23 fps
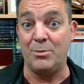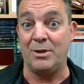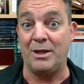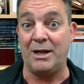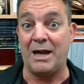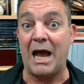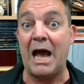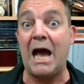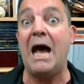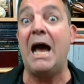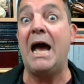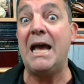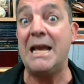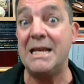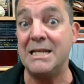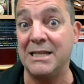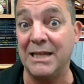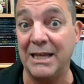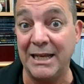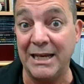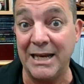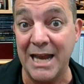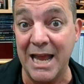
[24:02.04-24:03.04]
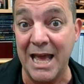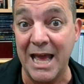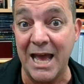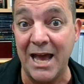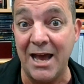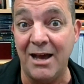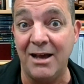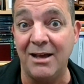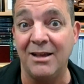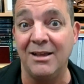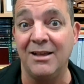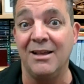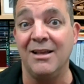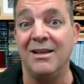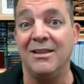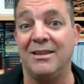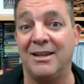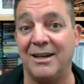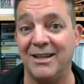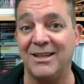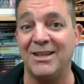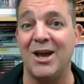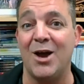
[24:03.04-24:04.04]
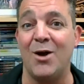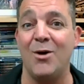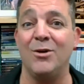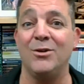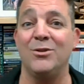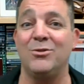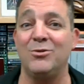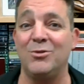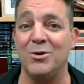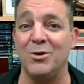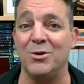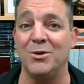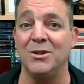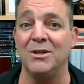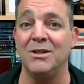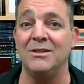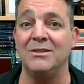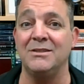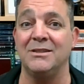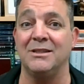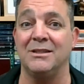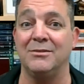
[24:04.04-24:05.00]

that are 18 now, that are going through this,